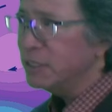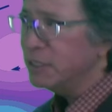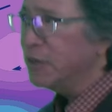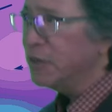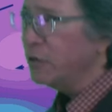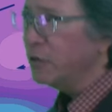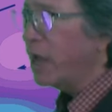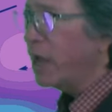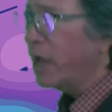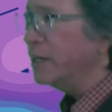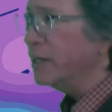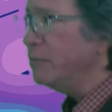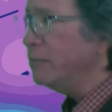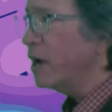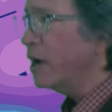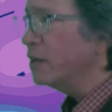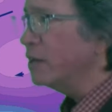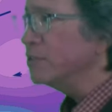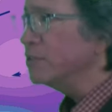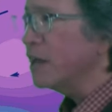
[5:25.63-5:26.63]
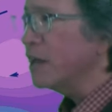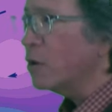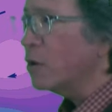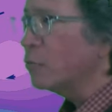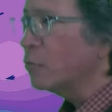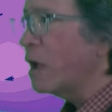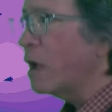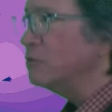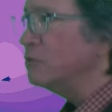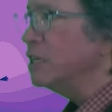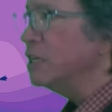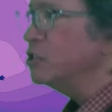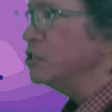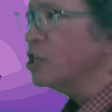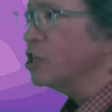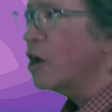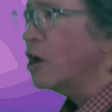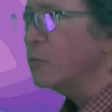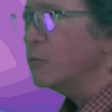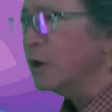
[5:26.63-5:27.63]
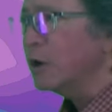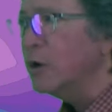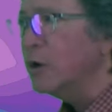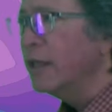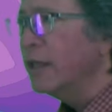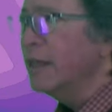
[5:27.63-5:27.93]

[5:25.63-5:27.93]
to near 90 miles an hour around Dutch Harbor.